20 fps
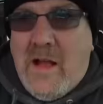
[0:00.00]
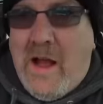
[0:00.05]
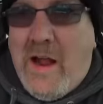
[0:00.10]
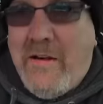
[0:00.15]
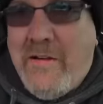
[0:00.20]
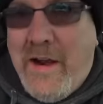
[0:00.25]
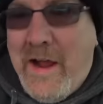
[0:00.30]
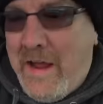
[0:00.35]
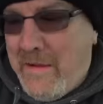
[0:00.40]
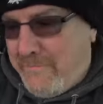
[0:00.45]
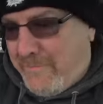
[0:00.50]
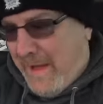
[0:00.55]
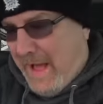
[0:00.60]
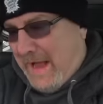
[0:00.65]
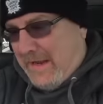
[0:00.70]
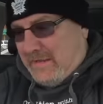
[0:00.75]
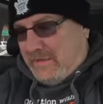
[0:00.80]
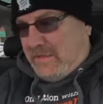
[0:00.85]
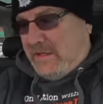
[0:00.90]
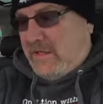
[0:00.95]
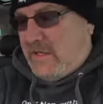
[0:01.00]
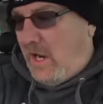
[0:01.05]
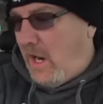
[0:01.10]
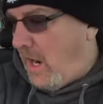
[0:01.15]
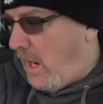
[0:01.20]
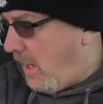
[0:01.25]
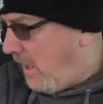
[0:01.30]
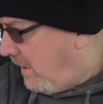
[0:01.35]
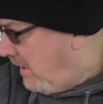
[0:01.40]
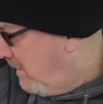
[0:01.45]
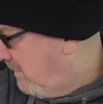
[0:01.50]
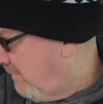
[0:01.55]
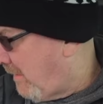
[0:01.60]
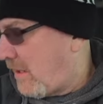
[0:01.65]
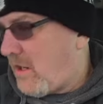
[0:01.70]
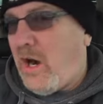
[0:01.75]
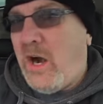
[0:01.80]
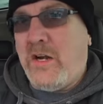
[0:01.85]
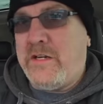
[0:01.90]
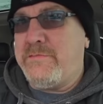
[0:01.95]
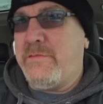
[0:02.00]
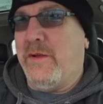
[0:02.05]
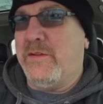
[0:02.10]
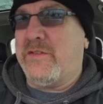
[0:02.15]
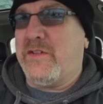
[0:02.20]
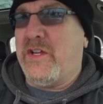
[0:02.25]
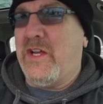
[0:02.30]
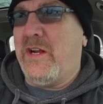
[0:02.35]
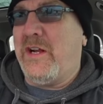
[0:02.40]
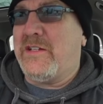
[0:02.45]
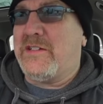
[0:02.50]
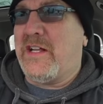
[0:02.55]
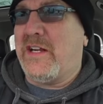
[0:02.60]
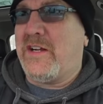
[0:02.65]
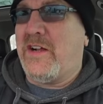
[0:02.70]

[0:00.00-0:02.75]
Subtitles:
All right, back in the car. My car smells good because that